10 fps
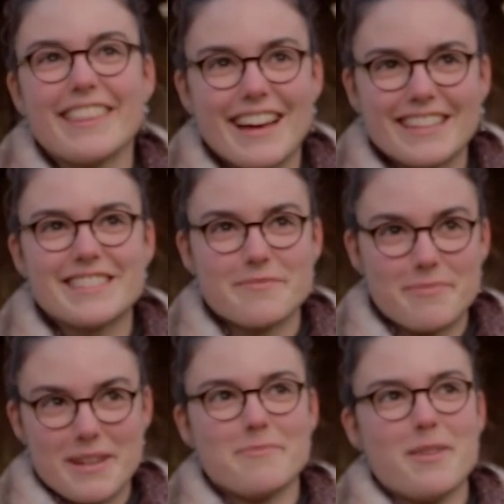And that's a
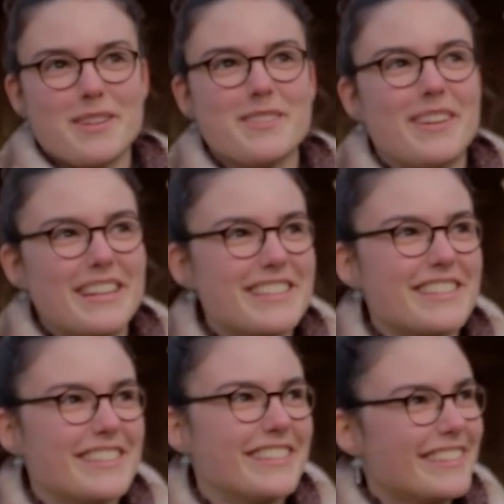big
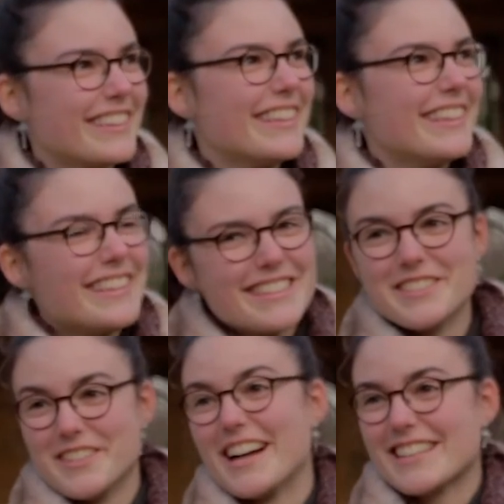motivation
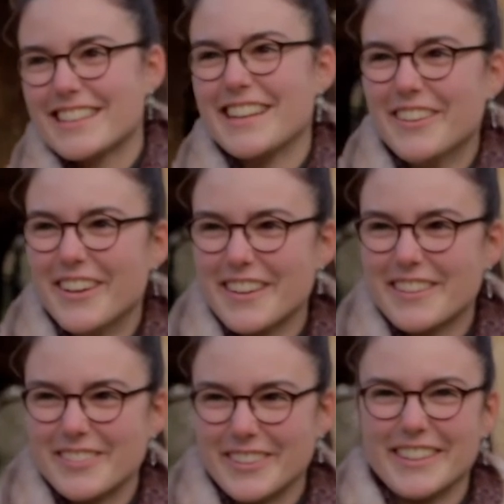to actually
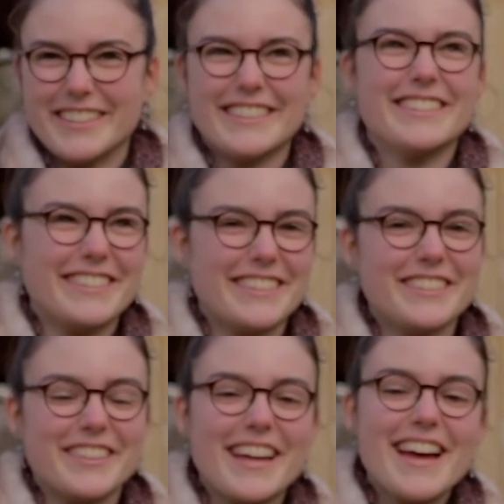work for your, your
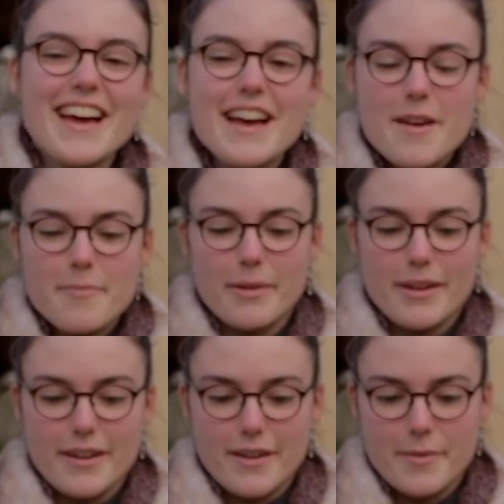degree.
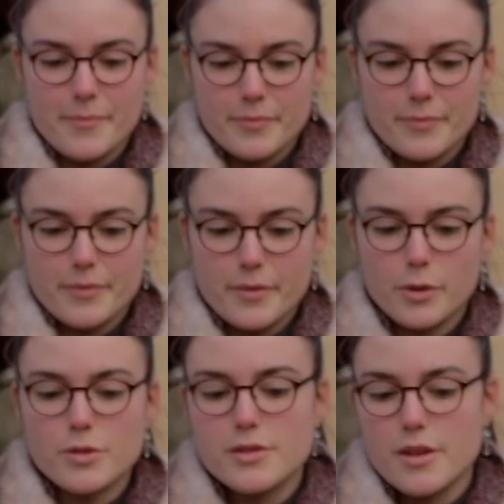But um,
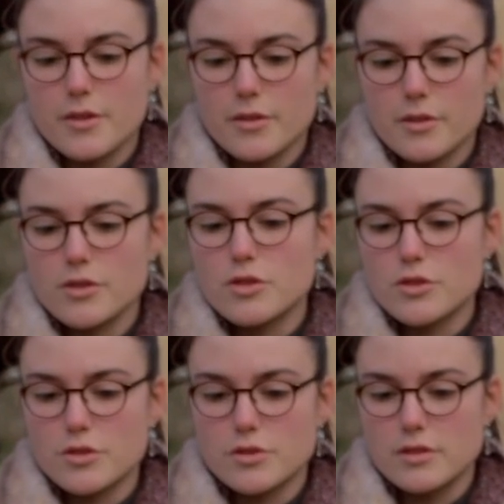also, your
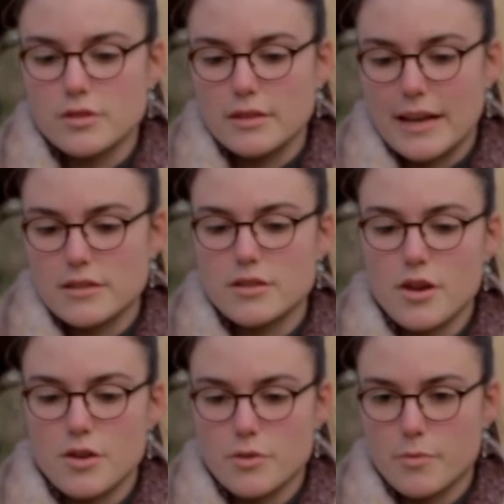tutors get to
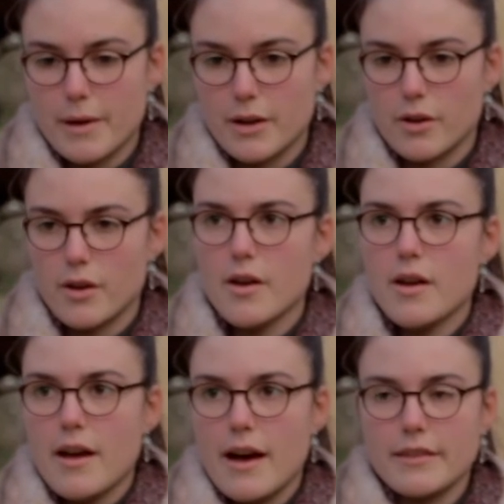know you better
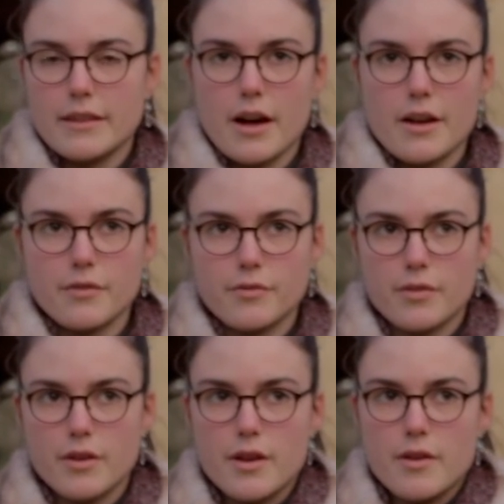and they kind of
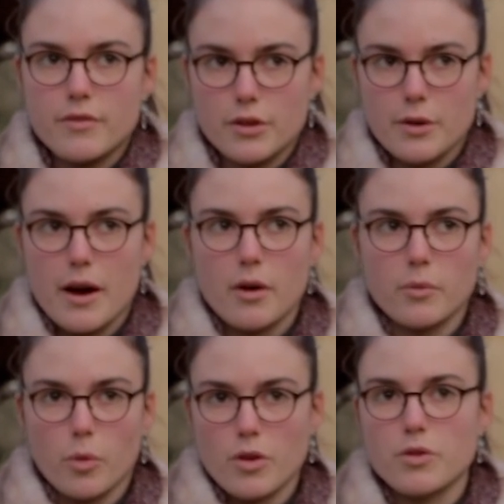figure
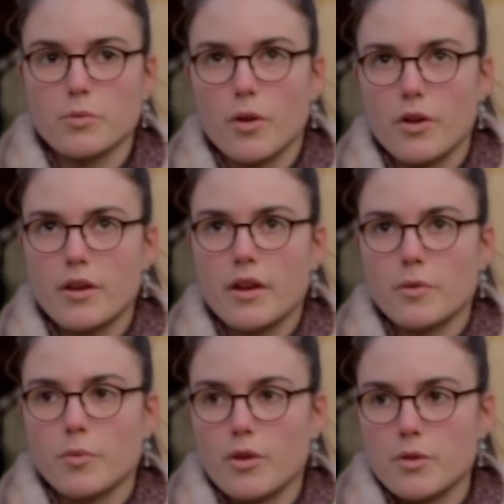out what you want
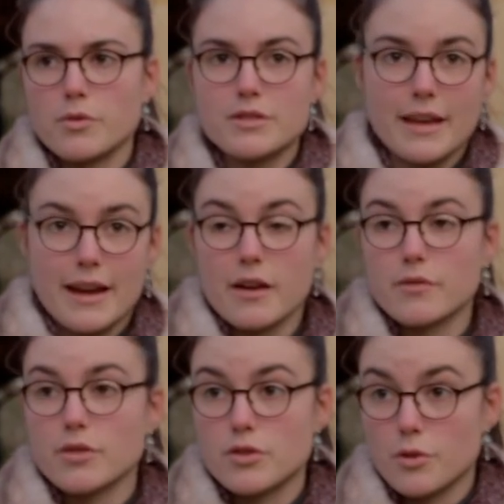and what you want to get out
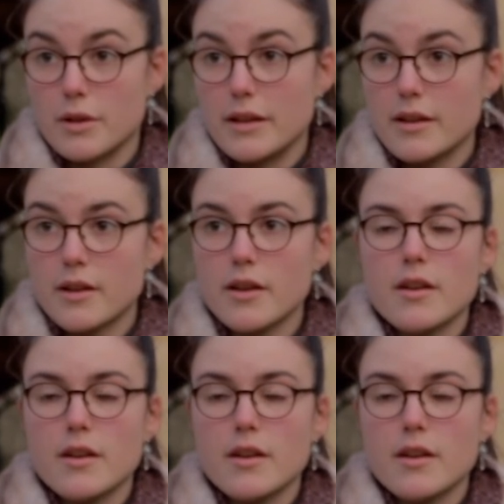of your degree.